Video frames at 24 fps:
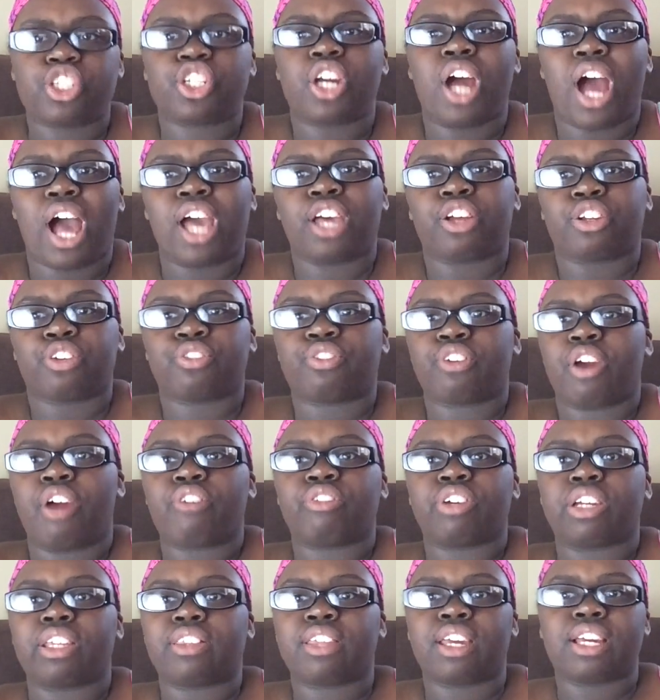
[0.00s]
child for
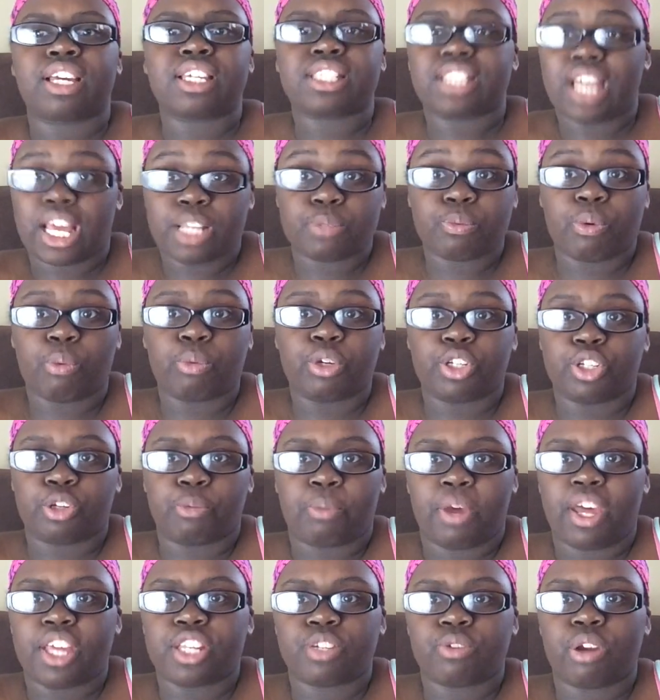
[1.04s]
everything, because that's what we do
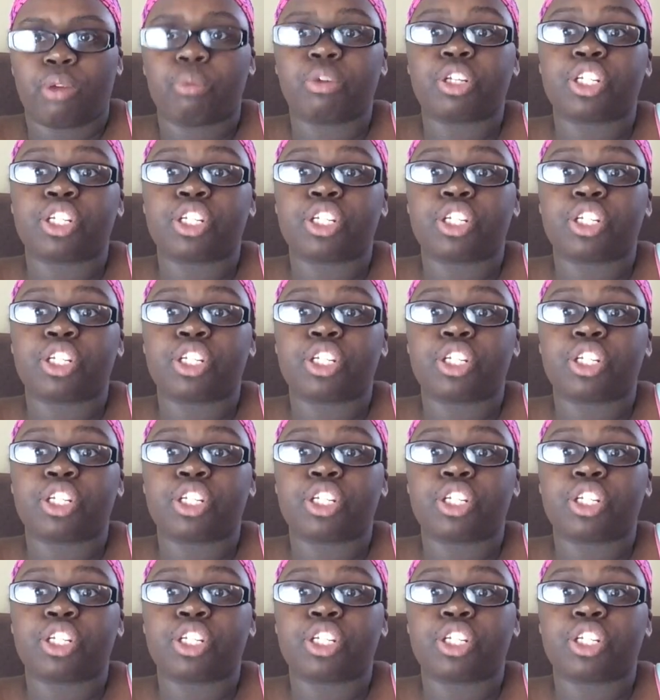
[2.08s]
best, right?